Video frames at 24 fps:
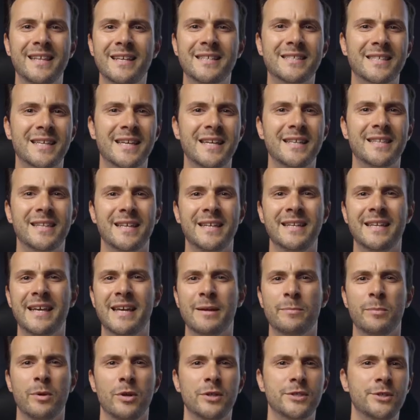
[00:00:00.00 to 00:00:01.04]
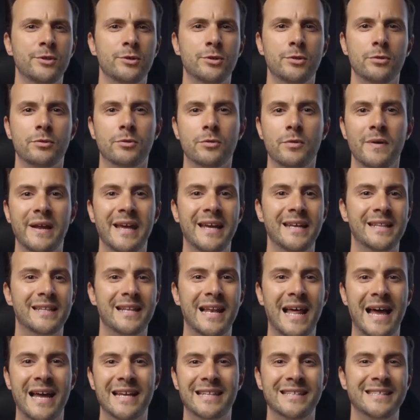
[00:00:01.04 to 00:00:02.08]
This kit enables you to create
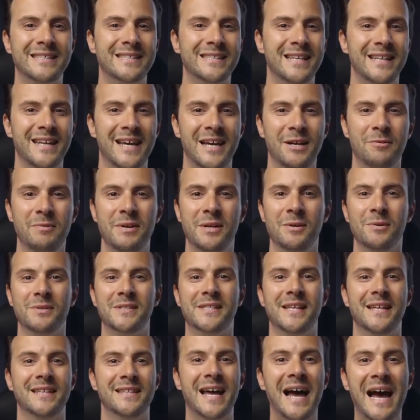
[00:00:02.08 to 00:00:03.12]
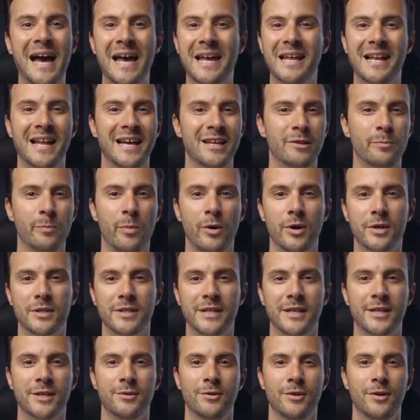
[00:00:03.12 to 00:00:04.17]
lighting scenarios and highlight
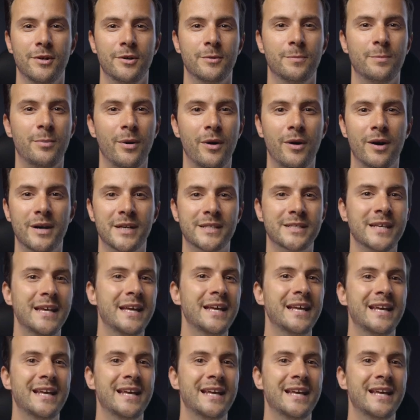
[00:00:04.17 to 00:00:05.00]
particular parts